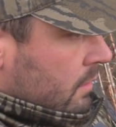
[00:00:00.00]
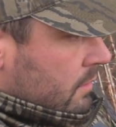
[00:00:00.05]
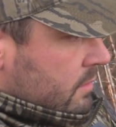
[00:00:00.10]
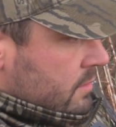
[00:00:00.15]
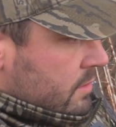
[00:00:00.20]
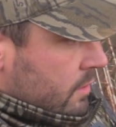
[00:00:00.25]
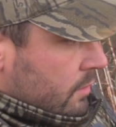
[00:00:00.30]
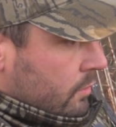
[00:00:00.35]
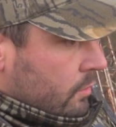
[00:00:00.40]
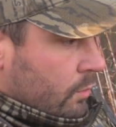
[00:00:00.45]

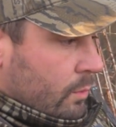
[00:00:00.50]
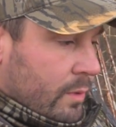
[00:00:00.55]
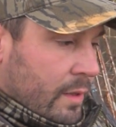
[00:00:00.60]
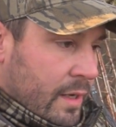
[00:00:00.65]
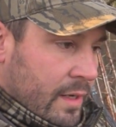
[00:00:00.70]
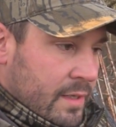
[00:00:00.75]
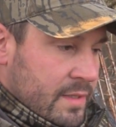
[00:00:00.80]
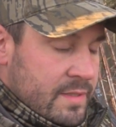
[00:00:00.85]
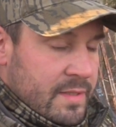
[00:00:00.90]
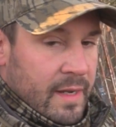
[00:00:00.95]
So
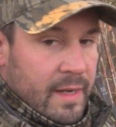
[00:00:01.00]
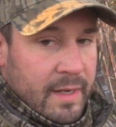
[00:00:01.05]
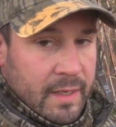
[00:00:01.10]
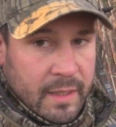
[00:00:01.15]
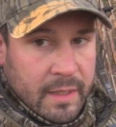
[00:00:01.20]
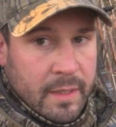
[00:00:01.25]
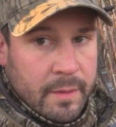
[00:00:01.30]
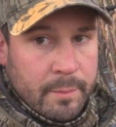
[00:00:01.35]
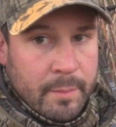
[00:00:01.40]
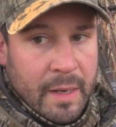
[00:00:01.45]
I decided to
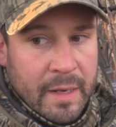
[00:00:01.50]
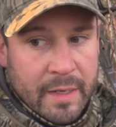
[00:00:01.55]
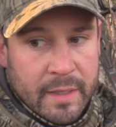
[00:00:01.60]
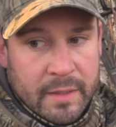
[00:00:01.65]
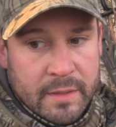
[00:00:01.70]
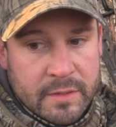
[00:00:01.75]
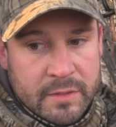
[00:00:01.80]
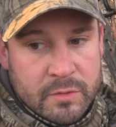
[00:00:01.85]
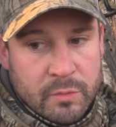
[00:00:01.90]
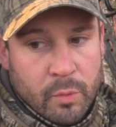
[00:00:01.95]
come back in
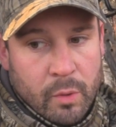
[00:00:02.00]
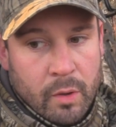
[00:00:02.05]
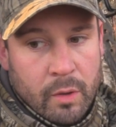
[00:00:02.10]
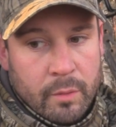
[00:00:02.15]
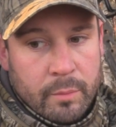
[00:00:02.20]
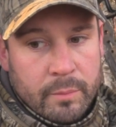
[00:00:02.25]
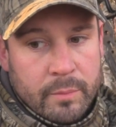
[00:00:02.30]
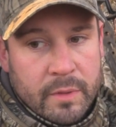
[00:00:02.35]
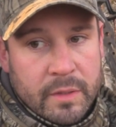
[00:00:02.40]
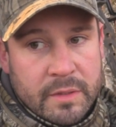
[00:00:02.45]
this swamp
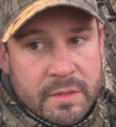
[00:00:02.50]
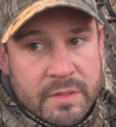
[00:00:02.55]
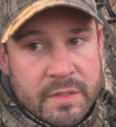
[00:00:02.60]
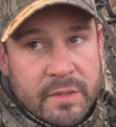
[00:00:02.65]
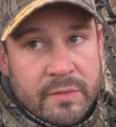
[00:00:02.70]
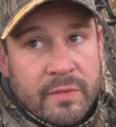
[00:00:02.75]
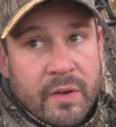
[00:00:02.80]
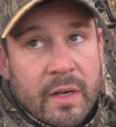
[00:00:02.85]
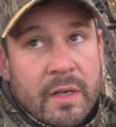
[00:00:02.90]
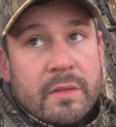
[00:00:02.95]
and see
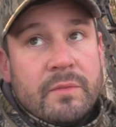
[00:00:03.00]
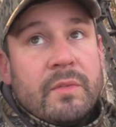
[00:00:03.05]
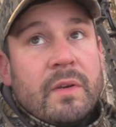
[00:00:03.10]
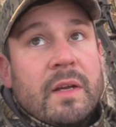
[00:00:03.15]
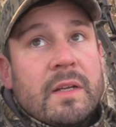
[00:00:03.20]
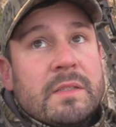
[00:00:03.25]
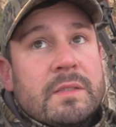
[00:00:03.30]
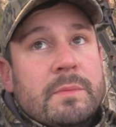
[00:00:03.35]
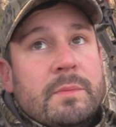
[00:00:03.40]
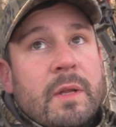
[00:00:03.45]
if I could
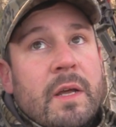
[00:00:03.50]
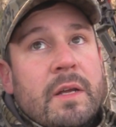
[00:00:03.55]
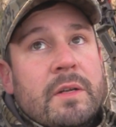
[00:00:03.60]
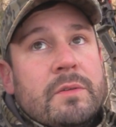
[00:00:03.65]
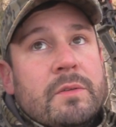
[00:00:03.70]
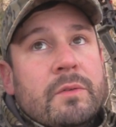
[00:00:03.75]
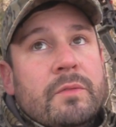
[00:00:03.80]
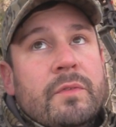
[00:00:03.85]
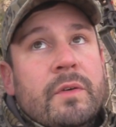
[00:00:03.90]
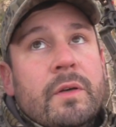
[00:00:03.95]
find some
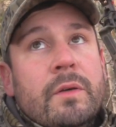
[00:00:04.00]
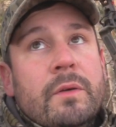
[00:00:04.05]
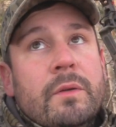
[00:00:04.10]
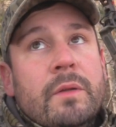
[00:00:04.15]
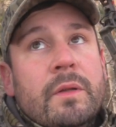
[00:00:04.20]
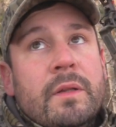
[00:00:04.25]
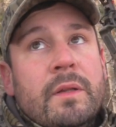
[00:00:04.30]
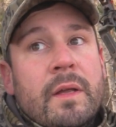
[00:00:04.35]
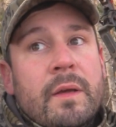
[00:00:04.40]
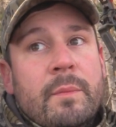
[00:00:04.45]
natural food
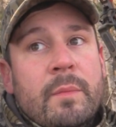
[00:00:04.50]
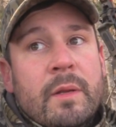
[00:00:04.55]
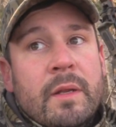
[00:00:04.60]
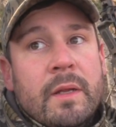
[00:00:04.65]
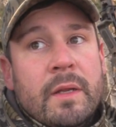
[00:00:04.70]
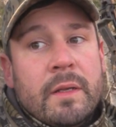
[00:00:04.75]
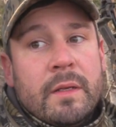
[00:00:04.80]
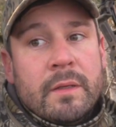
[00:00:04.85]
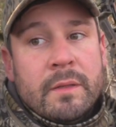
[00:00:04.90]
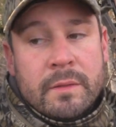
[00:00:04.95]
that they've been
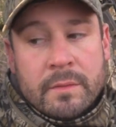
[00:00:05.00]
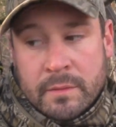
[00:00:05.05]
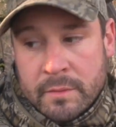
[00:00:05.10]
eating.